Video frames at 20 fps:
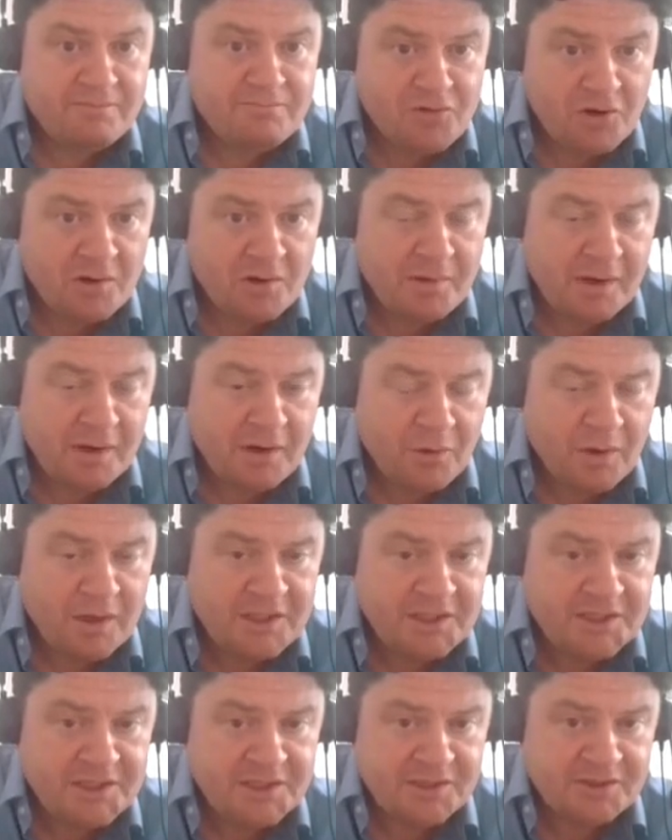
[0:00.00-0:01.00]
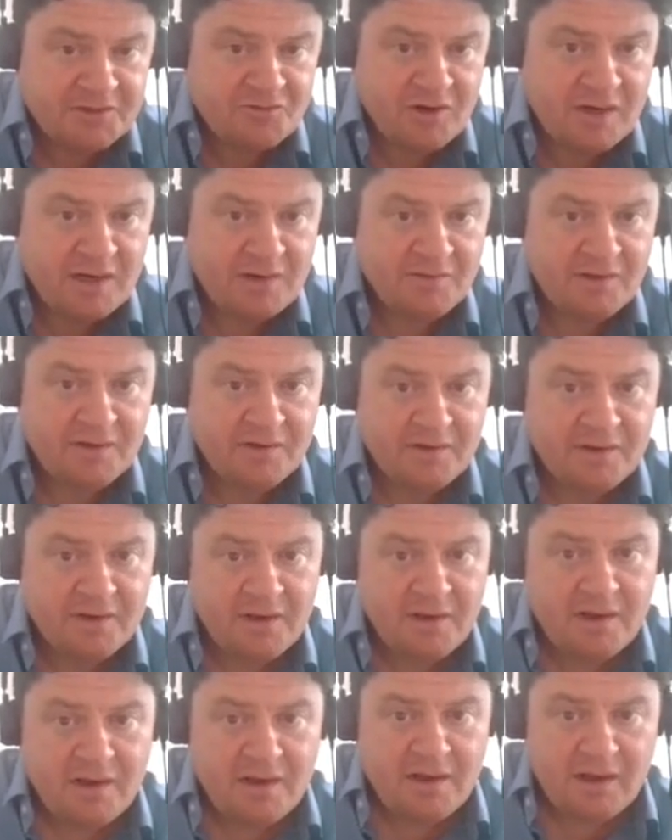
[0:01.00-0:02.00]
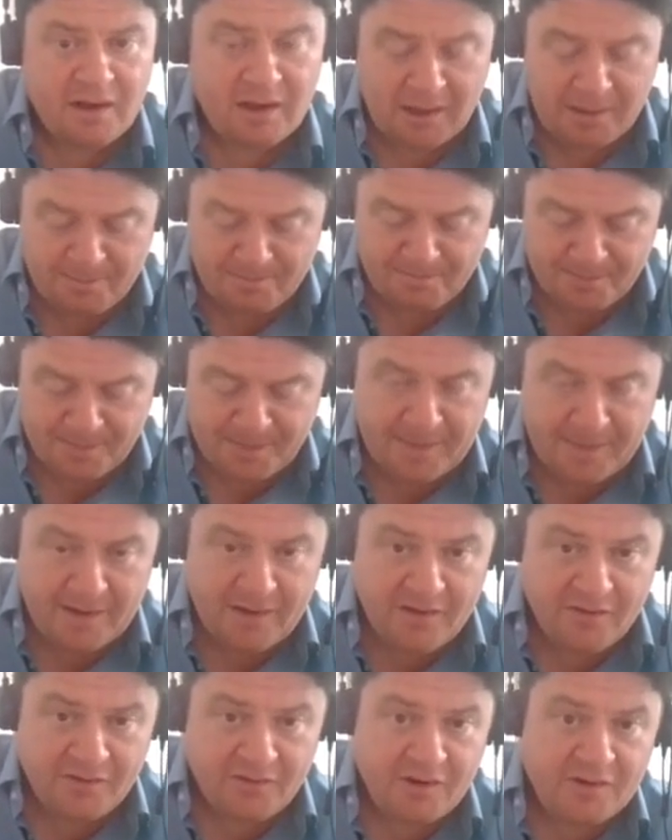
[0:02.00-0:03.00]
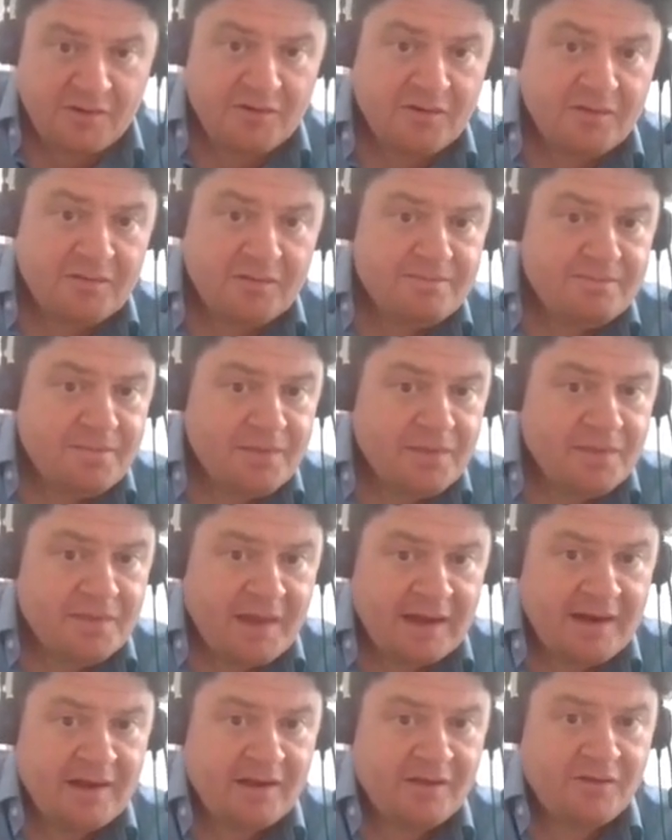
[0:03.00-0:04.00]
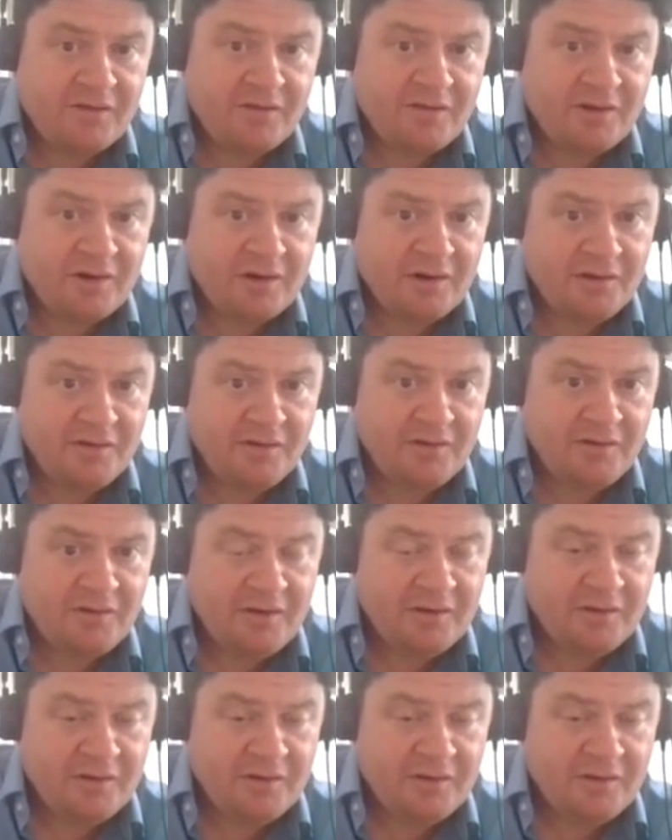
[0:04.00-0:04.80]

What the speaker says: probing questions around it. So that exercise